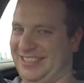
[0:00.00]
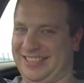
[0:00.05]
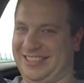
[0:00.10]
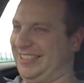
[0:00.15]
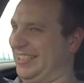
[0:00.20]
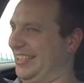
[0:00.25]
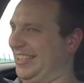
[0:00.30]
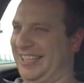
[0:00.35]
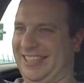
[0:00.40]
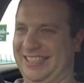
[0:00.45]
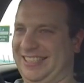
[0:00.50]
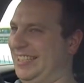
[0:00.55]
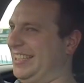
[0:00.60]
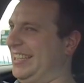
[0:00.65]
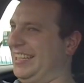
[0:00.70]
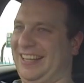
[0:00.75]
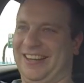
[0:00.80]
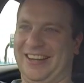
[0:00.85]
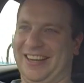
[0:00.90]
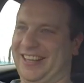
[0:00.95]
Yeah,
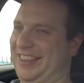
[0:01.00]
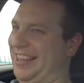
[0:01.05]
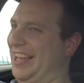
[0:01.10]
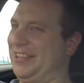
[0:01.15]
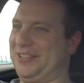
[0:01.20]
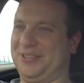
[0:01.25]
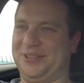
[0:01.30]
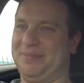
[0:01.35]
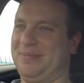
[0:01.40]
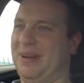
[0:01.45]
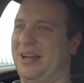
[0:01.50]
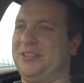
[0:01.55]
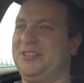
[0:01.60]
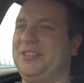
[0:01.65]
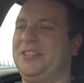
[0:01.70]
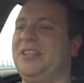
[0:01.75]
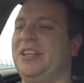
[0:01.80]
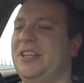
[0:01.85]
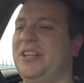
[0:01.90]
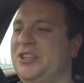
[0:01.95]
didn't like that too
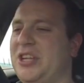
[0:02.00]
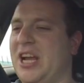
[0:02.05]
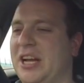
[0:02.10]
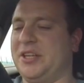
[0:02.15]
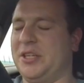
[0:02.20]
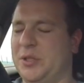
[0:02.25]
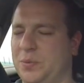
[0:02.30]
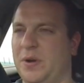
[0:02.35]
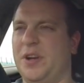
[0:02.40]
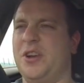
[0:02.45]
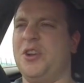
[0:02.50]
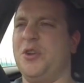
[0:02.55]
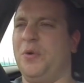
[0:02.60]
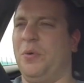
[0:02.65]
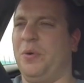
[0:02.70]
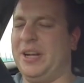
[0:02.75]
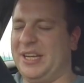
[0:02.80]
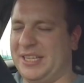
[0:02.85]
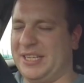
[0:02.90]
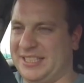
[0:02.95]
much. The injectors were
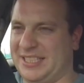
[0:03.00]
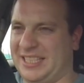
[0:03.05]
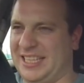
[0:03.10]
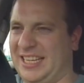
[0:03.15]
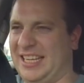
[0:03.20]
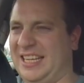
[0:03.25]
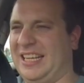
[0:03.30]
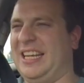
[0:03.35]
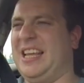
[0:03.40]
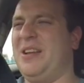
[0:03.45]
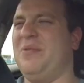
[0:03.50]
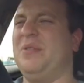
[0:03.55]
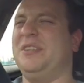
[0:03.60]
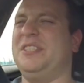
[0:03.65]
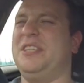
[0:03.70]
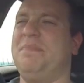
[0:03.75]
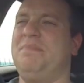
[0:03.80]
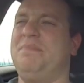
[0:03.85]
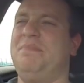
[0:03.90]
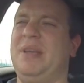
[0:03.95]
noisy, it
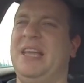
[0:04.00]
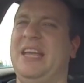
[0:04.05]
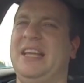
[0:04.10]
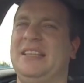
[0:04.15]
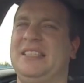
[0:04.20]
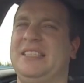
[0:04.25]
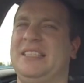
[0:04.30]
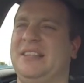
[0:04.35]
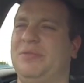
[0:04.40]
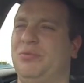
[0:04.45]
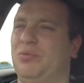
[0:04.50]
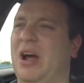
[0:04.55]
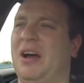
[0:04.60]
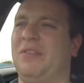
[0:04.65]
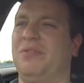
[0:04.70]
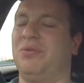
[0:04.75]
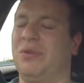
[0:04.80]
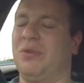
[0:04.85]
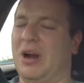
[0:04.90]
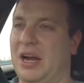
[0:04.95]
was a bit
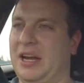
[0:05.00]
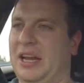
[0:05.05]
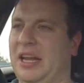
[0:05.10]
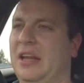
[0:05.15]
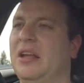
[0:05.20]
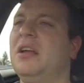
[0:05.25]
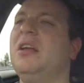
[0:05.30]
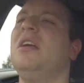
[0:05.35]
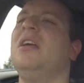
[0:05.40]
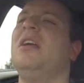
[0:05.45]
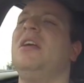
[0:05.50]
rough running.